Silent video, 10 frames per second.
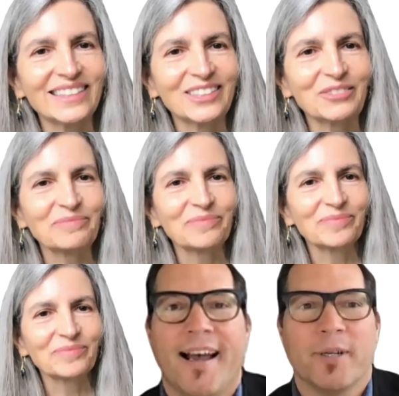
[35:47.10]
Yeah,
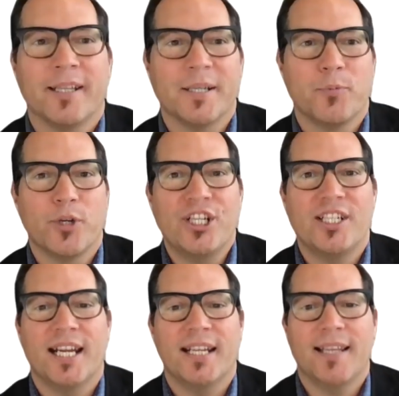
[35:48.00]
I really
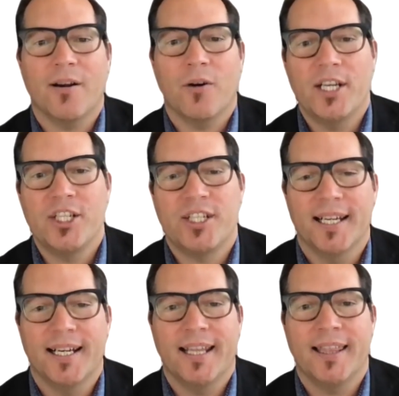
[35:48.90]
appreciate that
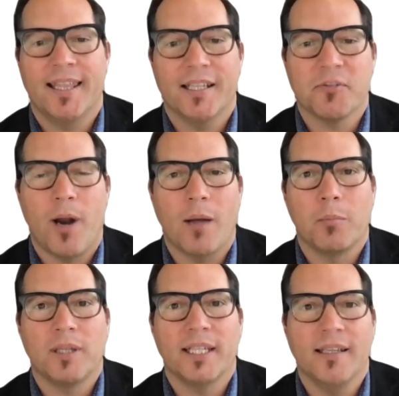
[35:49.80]
question, and I think it's
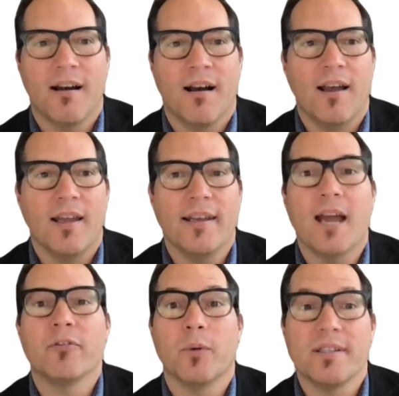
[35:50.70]
probably on
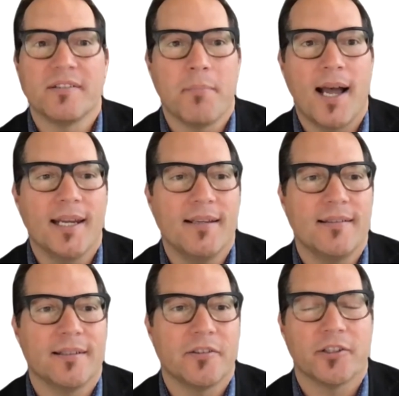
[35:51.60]
everyone's
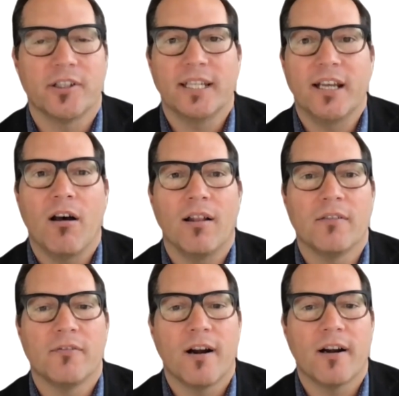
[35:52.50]
minds, and certainly all
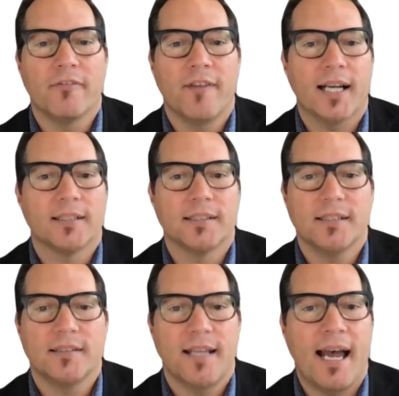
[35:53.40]
of our faculty
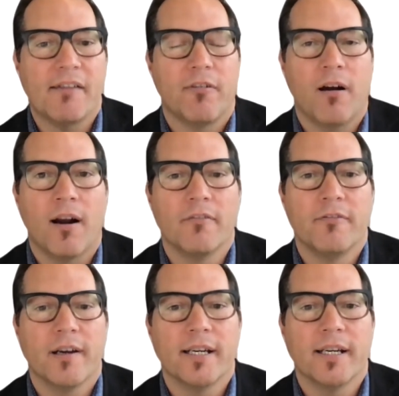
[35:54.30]
staff are
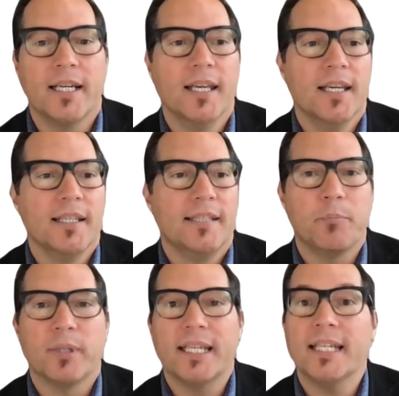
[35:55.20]
very
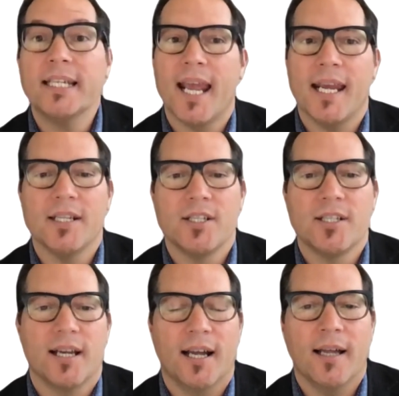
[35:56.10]
deeply
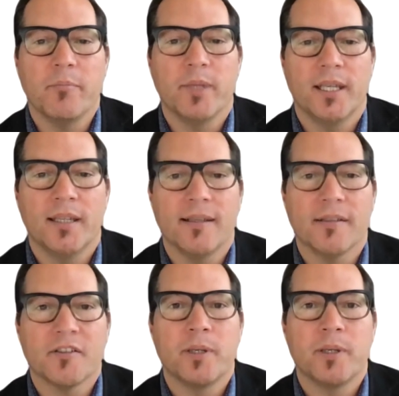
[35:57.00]
engaged in
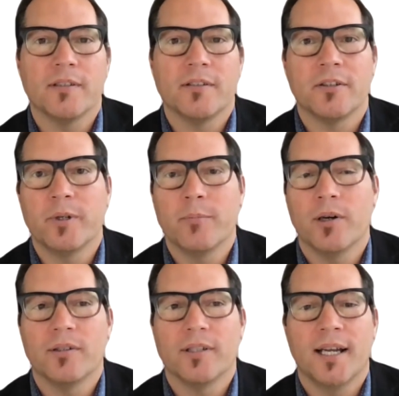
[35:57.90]
this pivot to
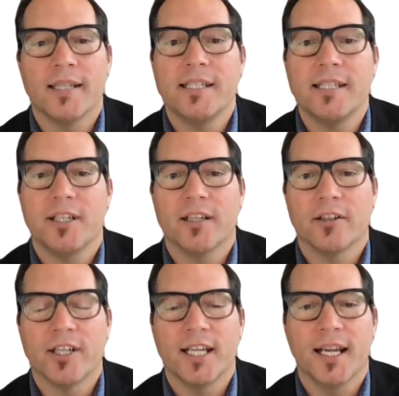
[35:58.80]
remote teaching and
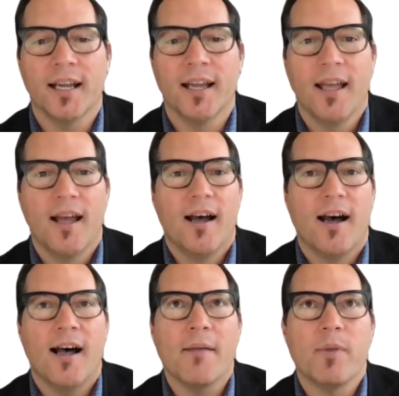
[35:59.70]
learning.
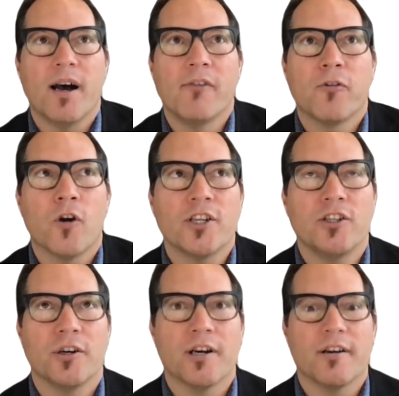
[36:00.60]
Of course,
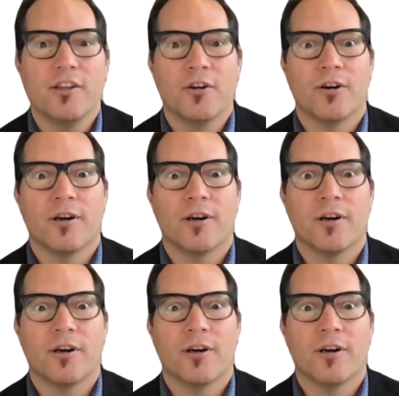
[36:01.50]
you're